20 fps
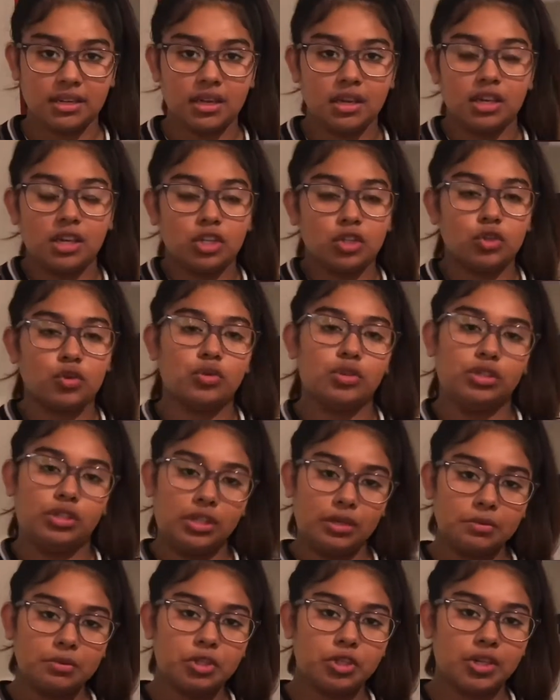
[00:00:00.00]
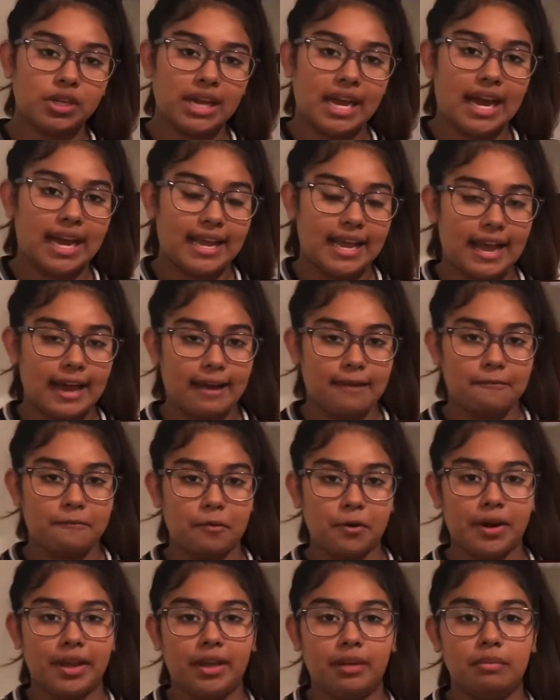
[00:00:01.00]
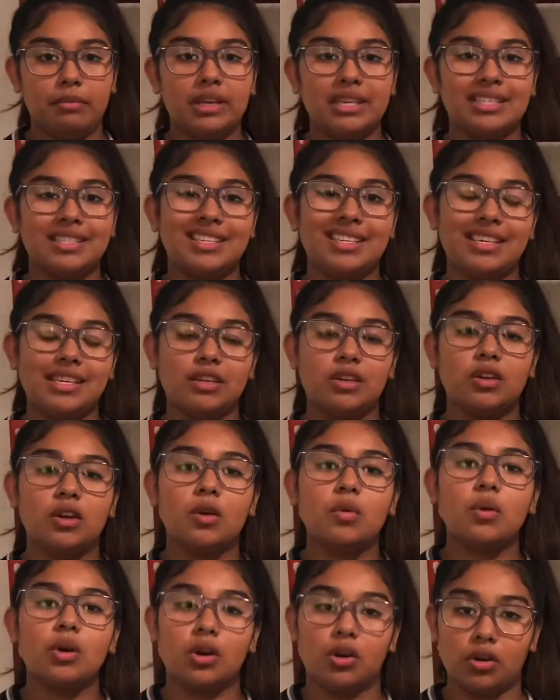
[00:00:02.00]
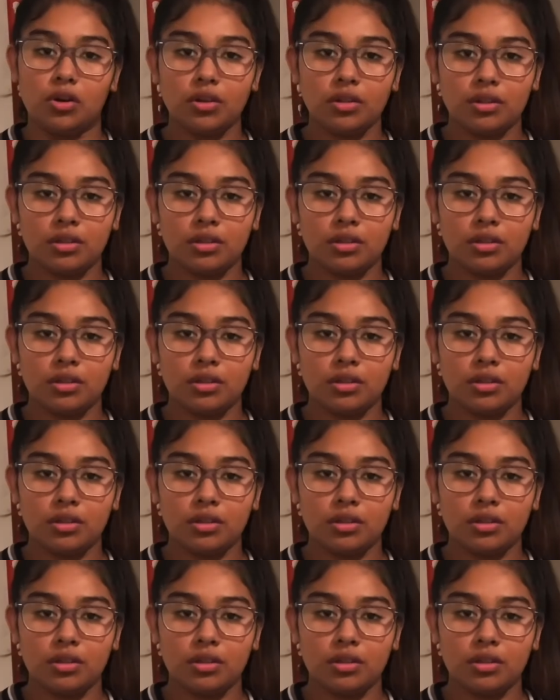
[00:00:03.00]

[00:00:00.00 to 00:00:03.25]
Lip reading: So the substrate I have for him is Eco Earth.